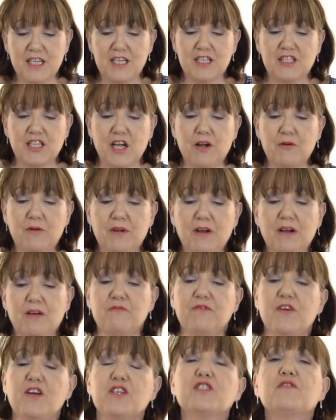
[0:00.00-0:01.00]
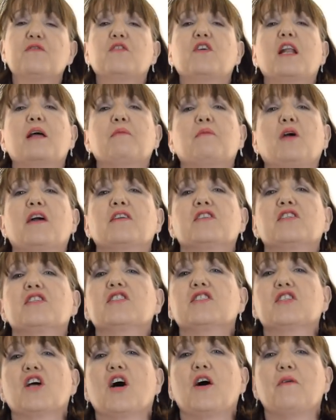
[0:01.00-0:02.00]
So first of all, I'm going to
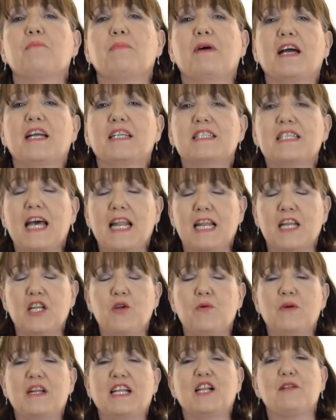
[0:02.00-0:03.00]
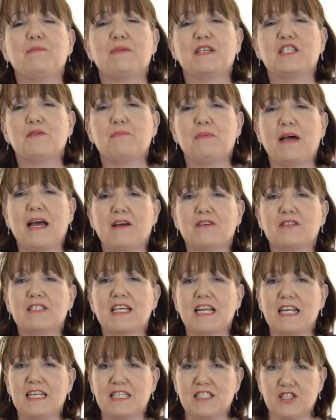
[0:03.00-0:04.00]
start by telling you a little bit about
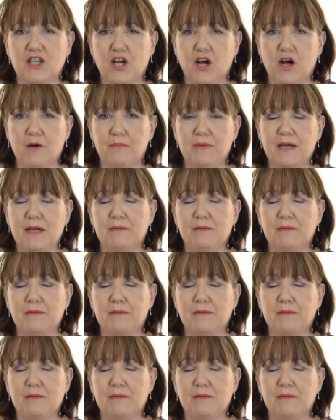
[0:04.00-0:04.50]
Elie Saab